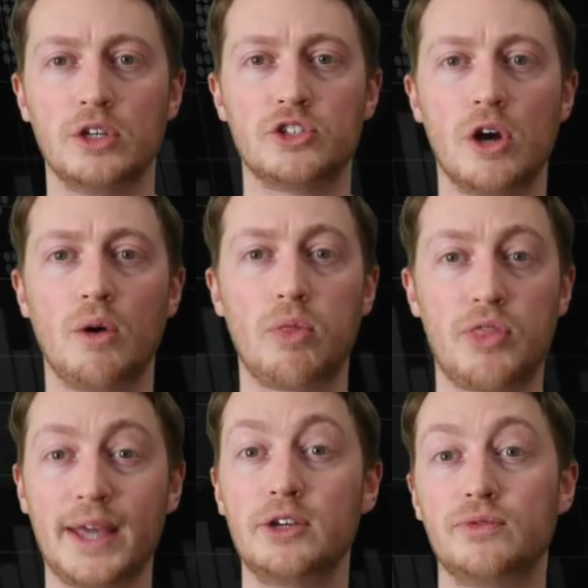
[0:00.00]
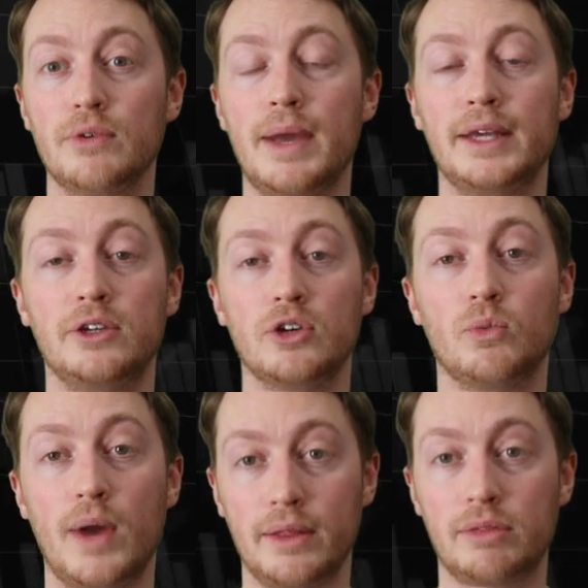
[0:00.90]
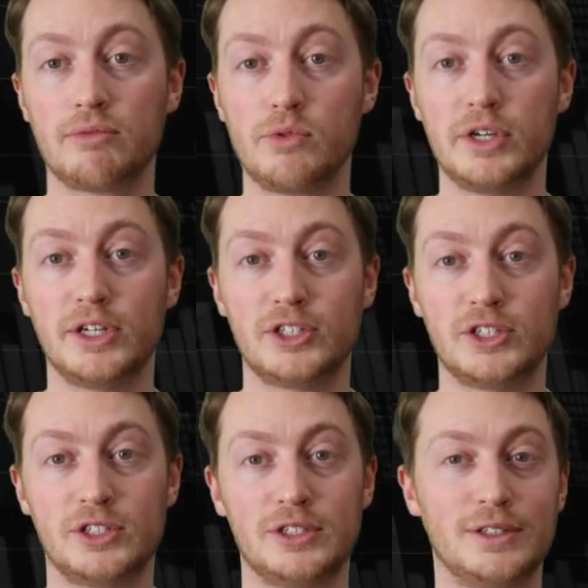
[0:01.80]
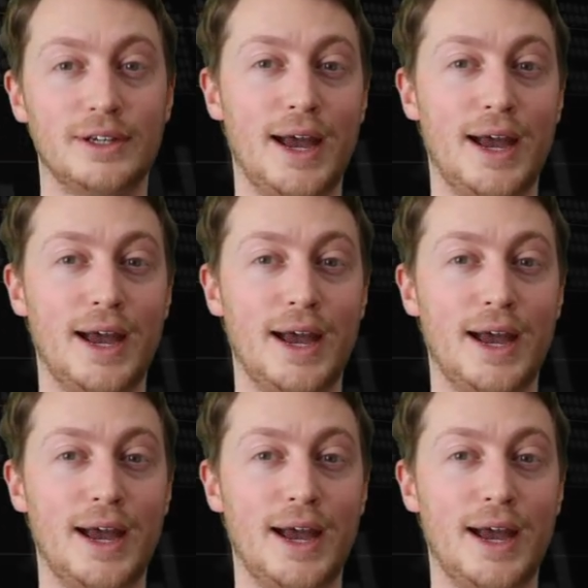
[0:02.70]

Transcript: So thank you for making your way through this.